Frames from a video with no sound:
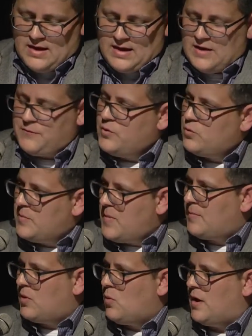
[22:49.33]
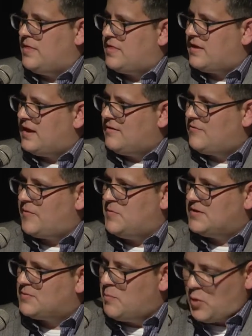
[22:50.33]
If you remember one thing from
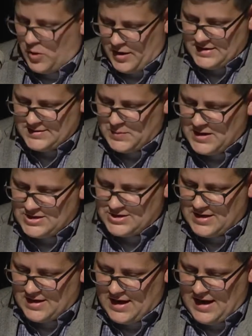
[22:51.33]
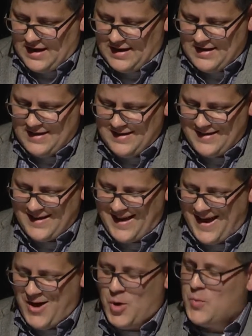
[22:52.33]
this boring speech tonight,
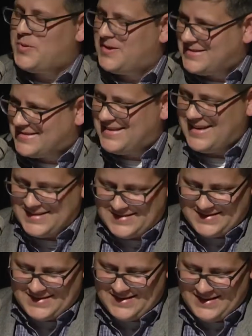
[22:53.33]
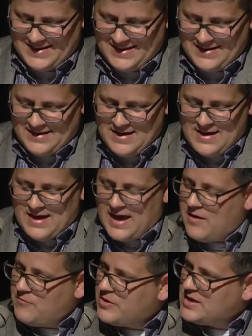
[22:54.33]
I hope it is this.
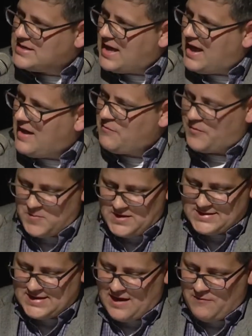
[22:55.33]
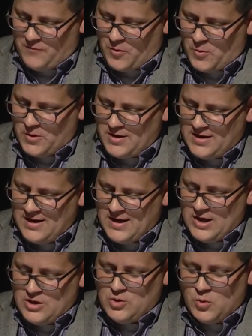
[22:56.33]
Every day from this day forward,
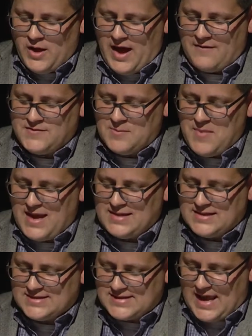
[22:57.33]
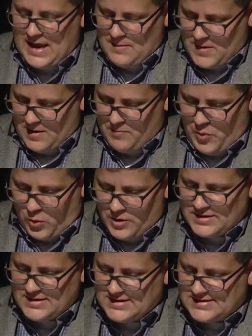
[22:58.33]
you will have to make the same
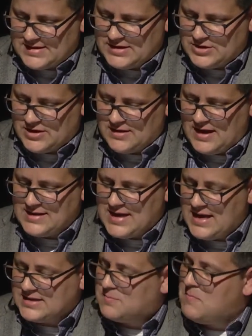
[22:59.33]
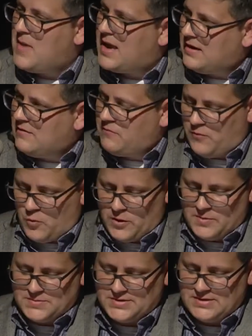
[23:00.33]
important decision that takes many
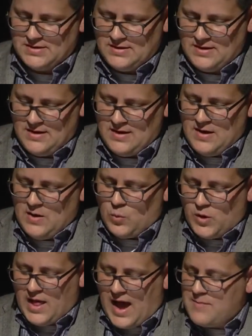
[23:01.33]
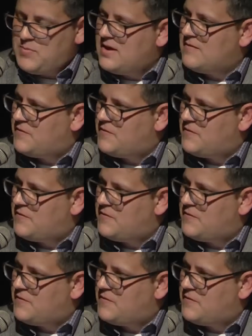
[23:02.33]
forms. Will I be a